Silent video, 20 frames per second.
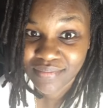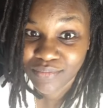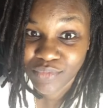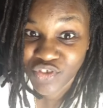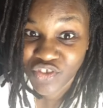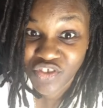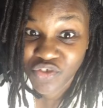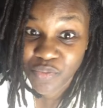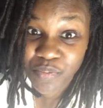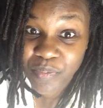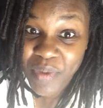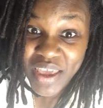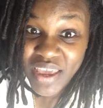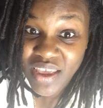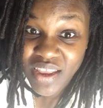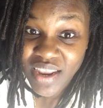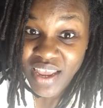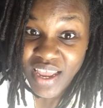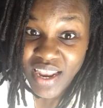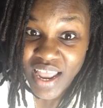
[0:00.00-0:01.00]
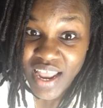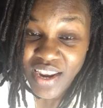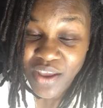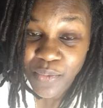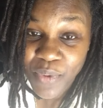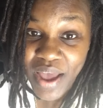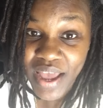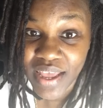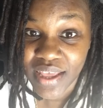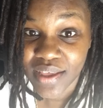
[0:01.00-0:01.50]
which is you're baking it in
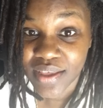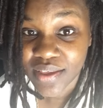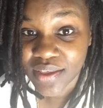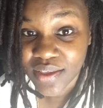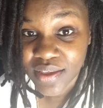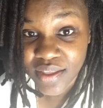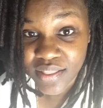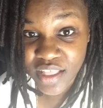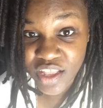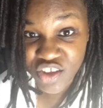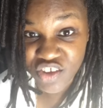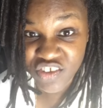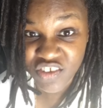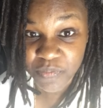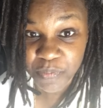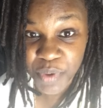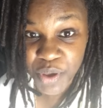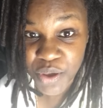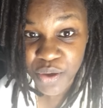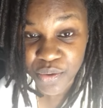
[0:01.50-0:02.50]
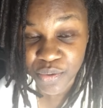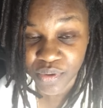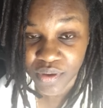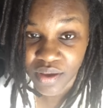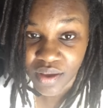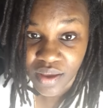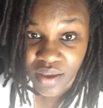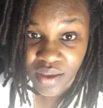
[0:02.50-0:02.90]
anyway. And then your spoon.